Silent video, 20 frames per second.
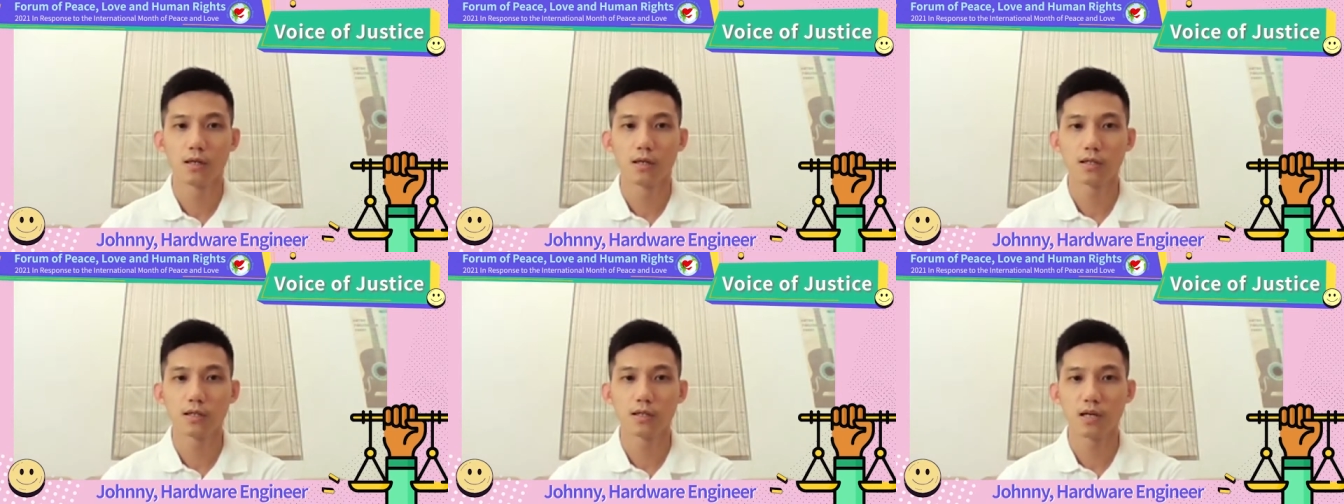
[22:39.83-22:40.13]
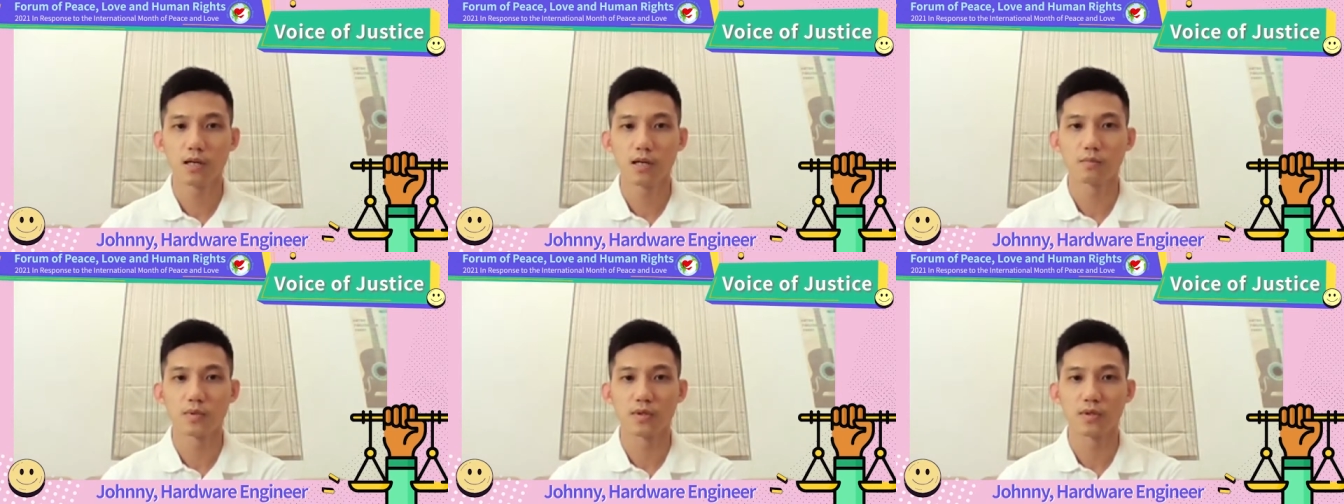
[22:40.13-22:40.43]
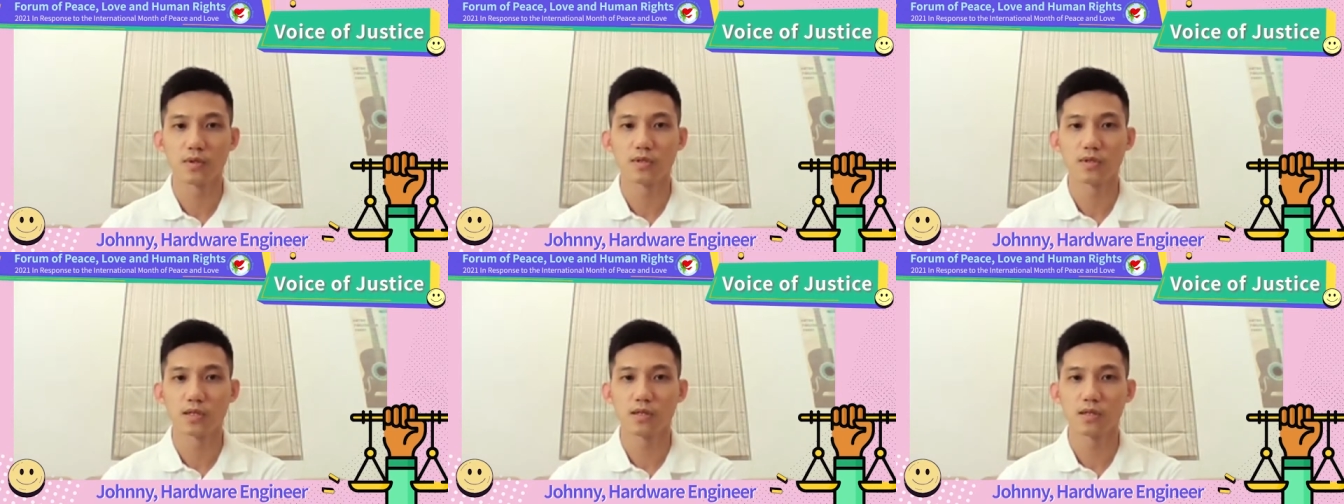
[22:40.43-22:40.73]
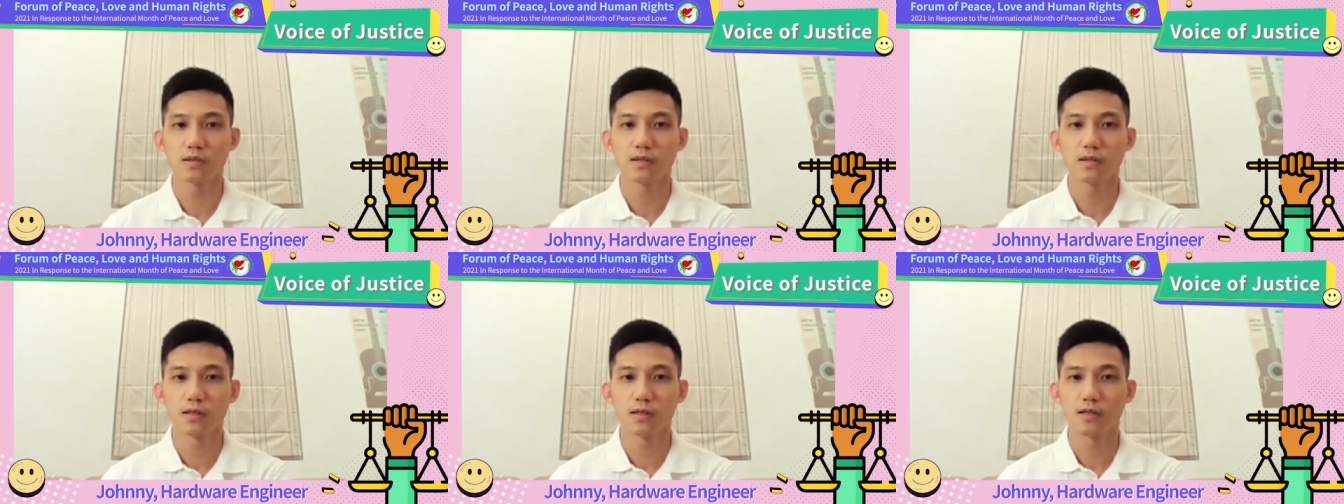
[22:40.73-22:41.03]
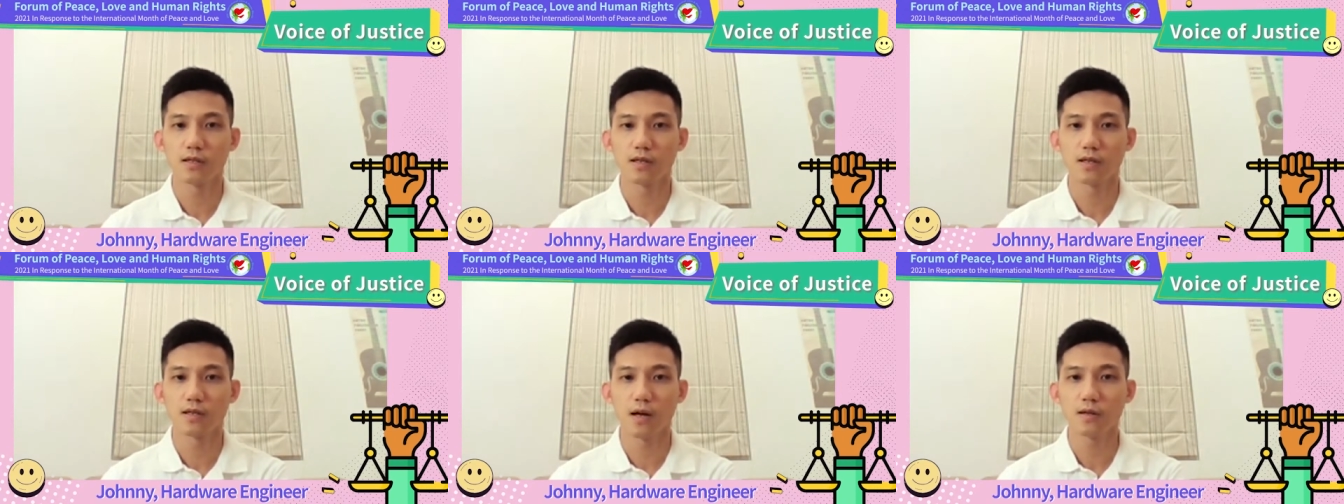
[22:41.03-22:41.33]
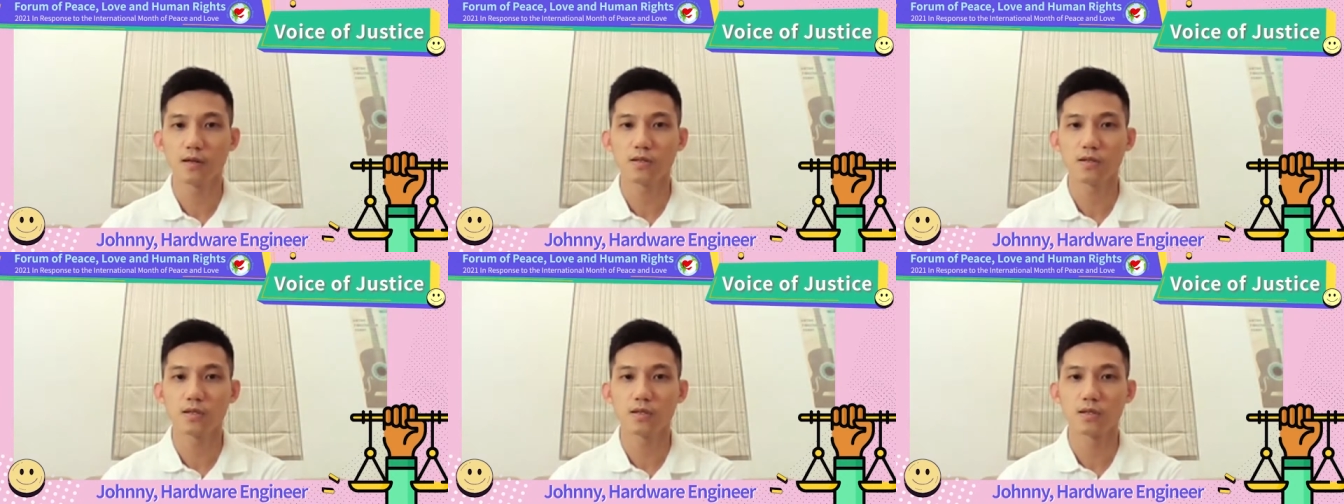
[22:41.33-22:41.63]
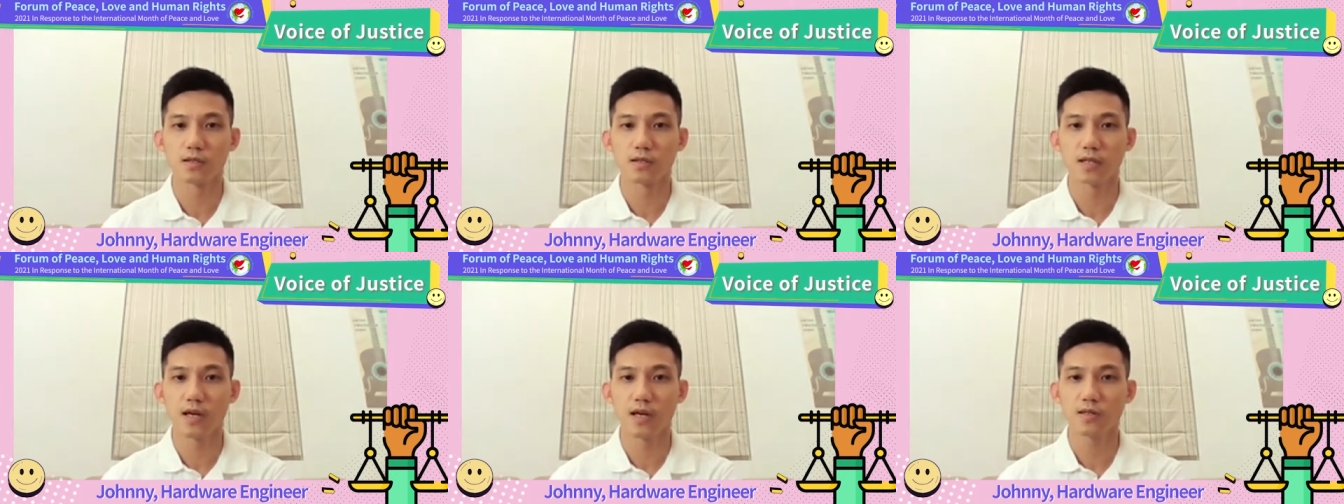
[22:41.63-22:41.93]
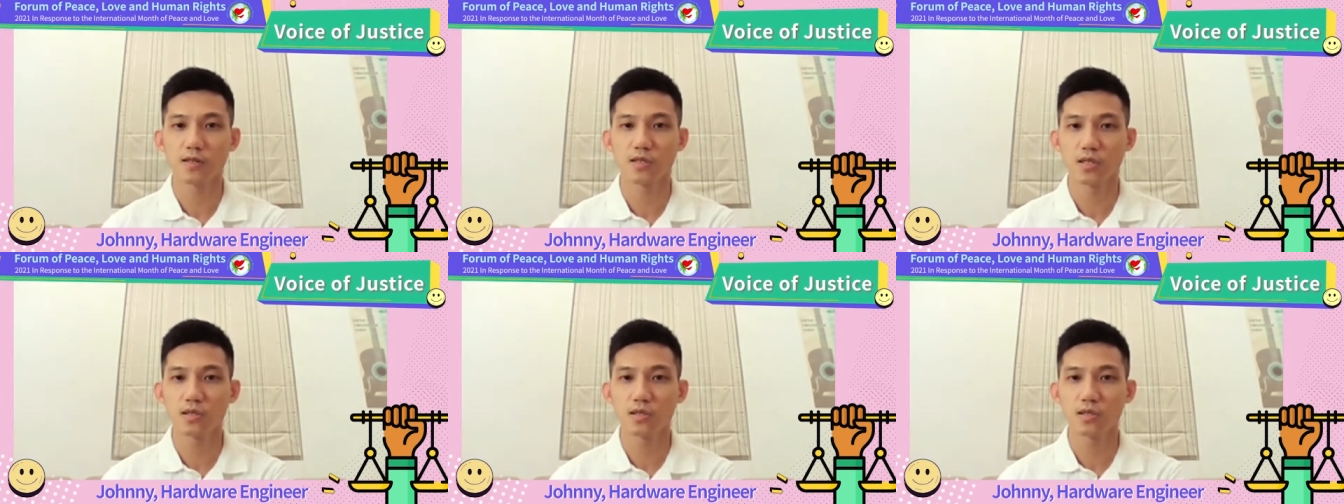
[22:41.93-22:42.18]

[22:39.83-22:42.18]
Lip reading: It can be seen that under a tax